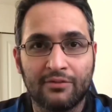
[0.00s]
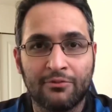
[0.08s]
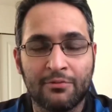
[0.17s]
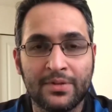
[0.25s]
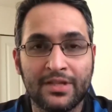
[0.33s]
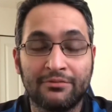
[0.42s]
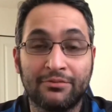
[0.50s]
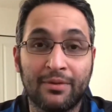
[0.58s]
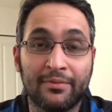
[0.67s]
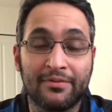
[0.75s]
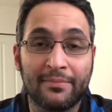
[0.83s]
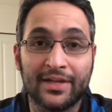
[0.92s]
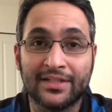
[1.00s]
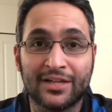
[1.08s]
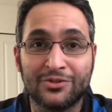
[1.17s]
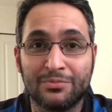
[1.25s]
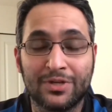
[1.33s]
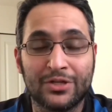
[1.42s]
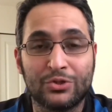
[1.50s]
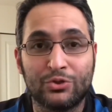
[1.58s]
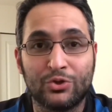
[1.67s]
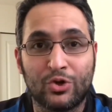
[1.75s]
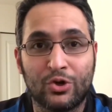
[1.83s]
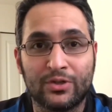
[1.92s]
me, the flop of the match has to be
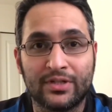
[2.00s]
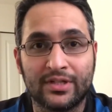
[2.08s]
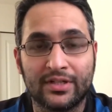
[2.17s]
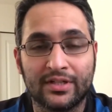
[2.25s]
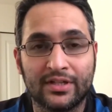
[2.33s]
Antonio Conte.